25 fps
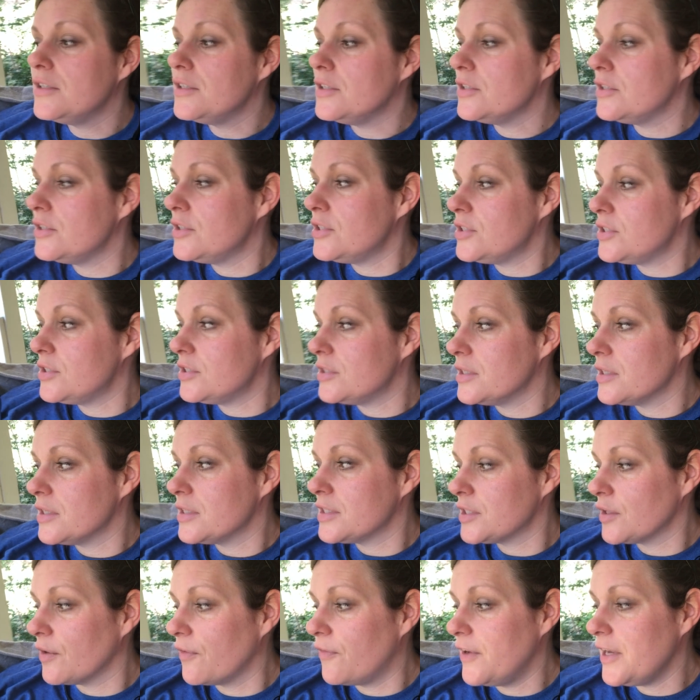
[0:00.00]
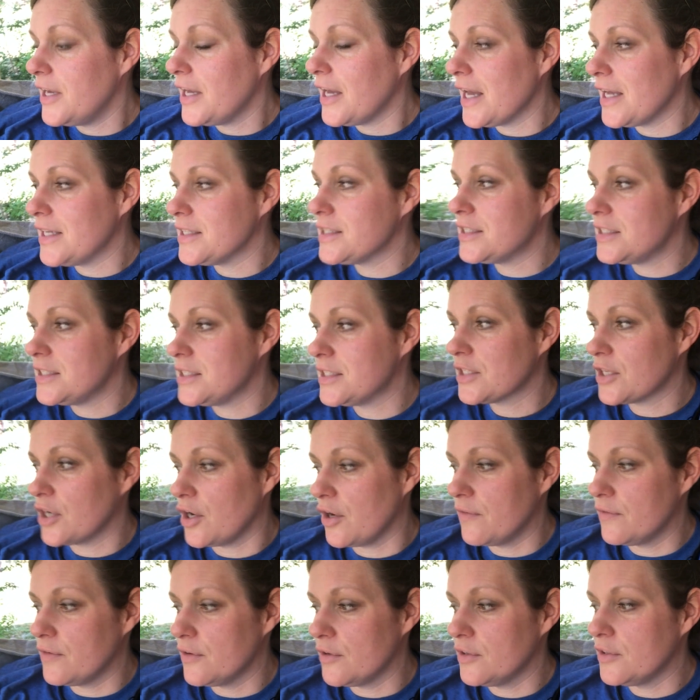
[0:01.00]
Sophia has
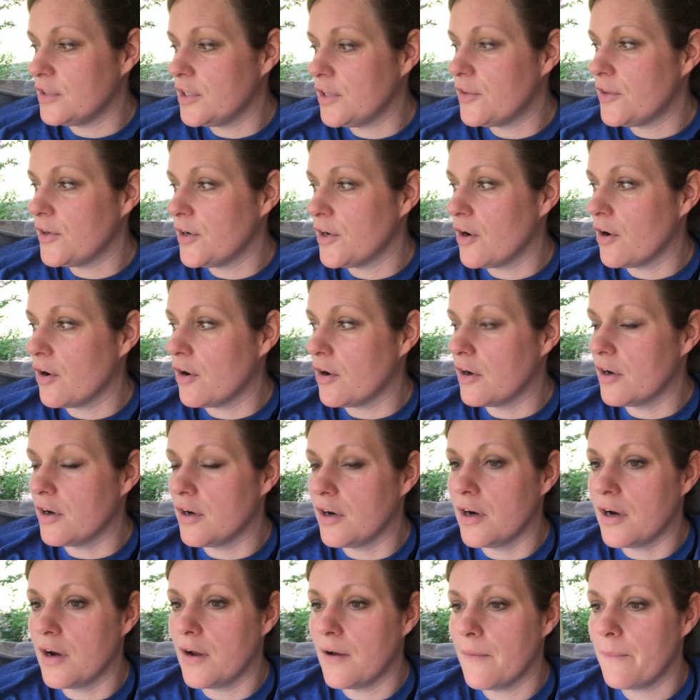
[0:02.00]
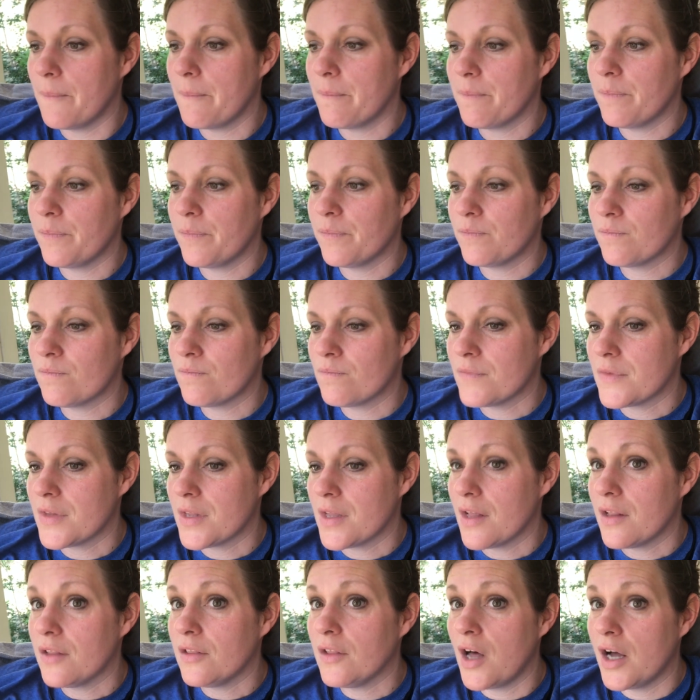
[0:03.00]
discovered that there are
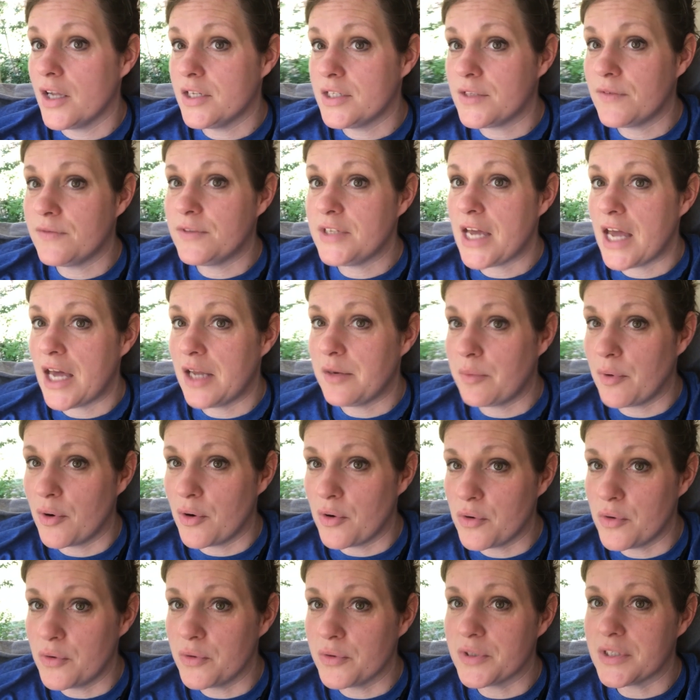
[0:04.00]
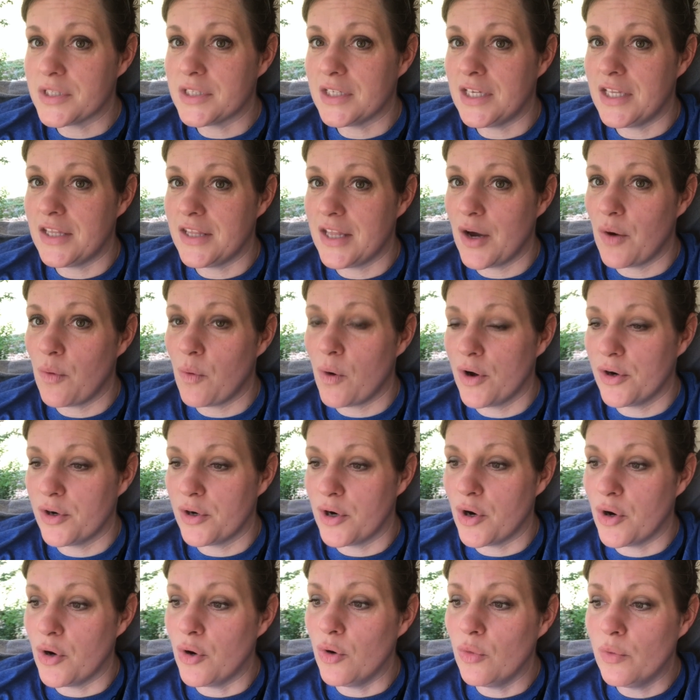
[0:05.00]
lots of tadpoles in that water
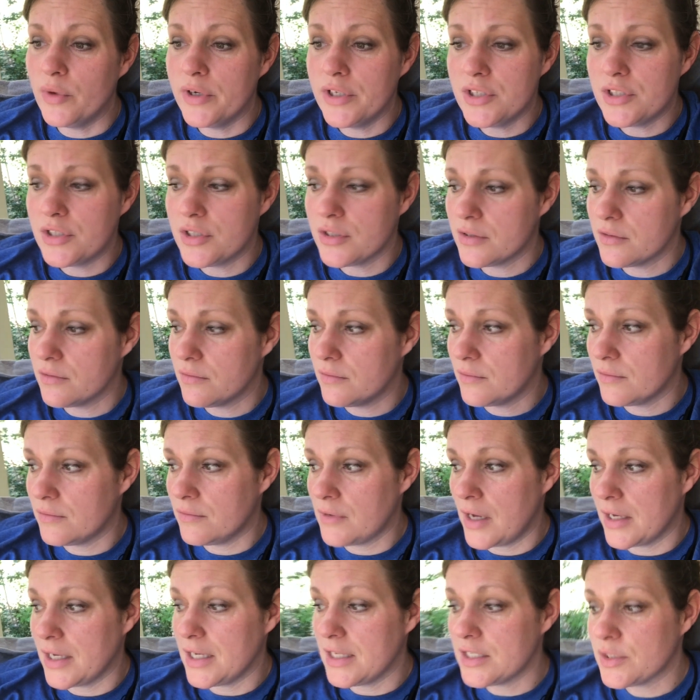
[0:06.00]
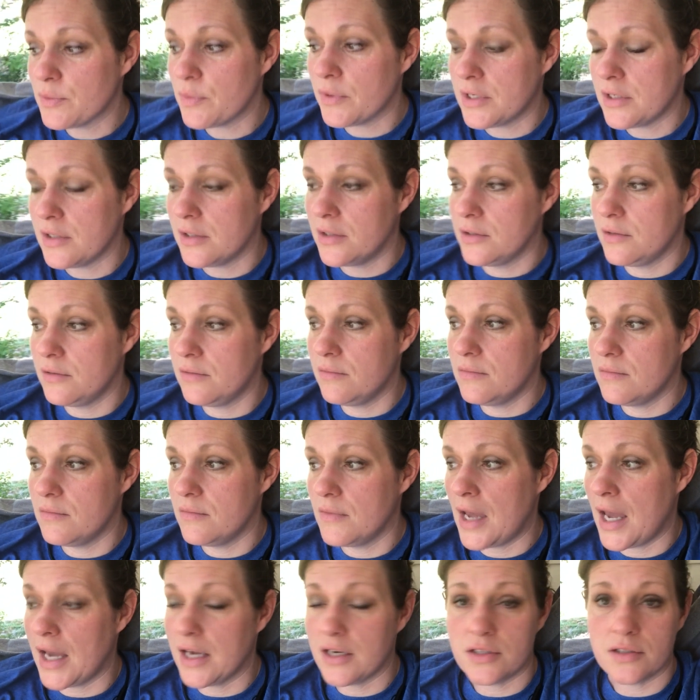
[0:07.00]
hole, which I guess we could
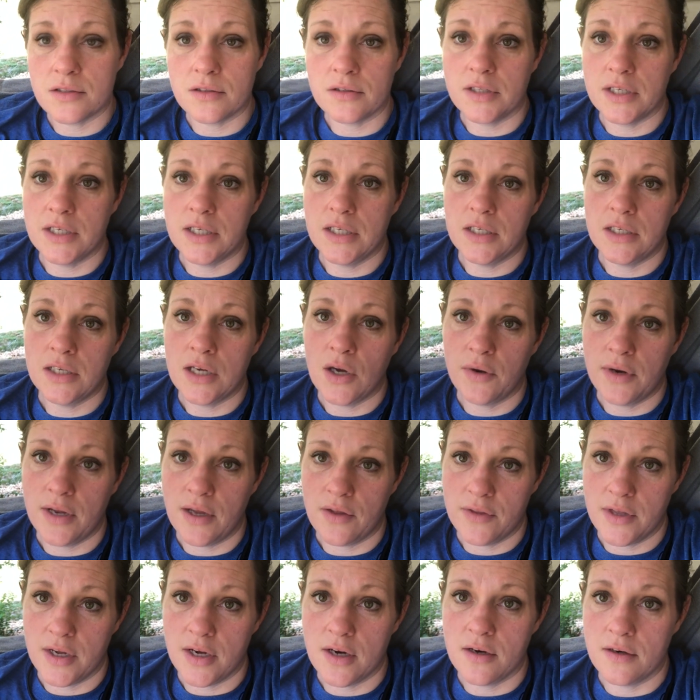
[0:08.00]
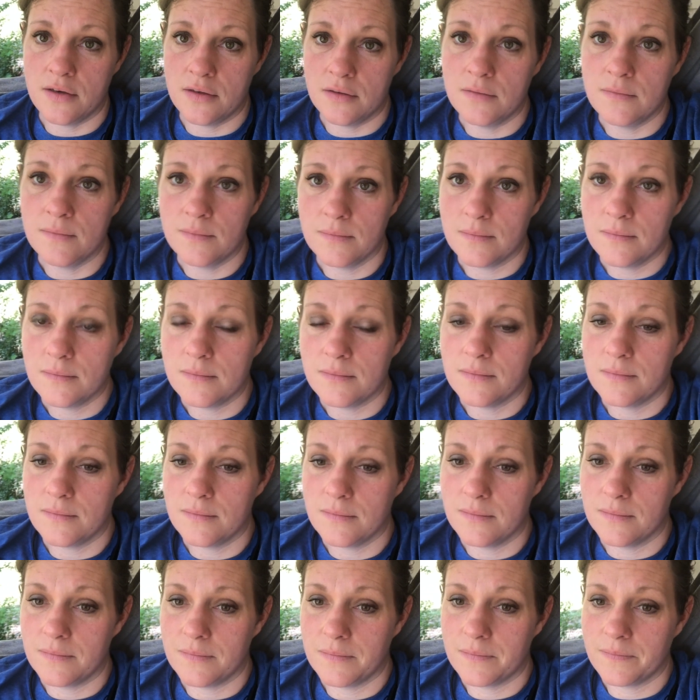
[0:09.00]
actually go down there and
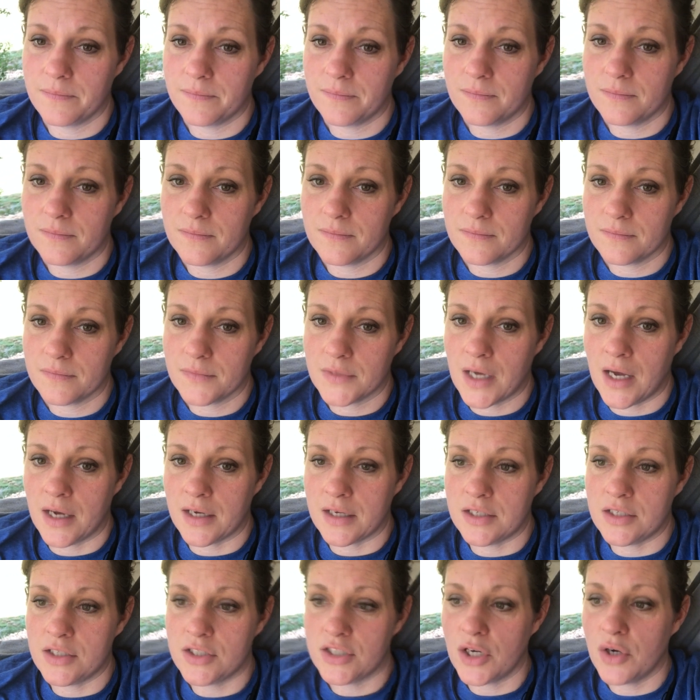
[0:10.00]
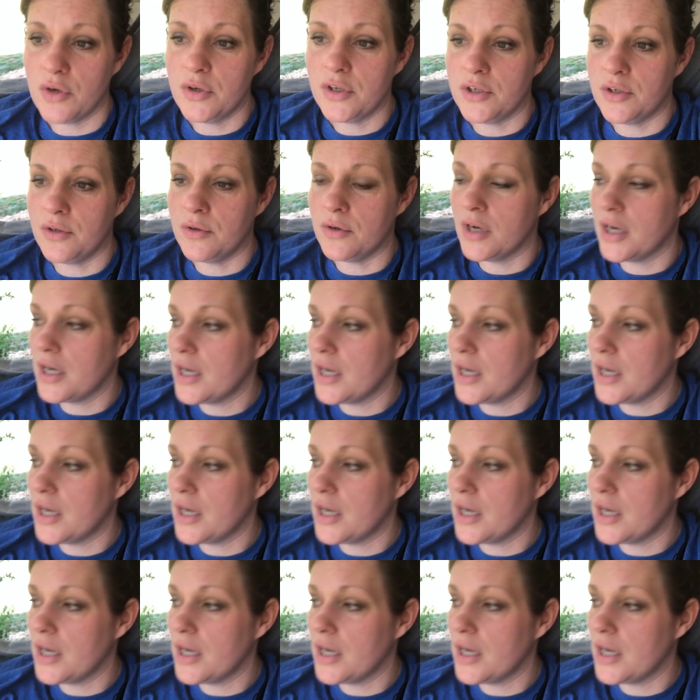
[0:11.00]
I can show you.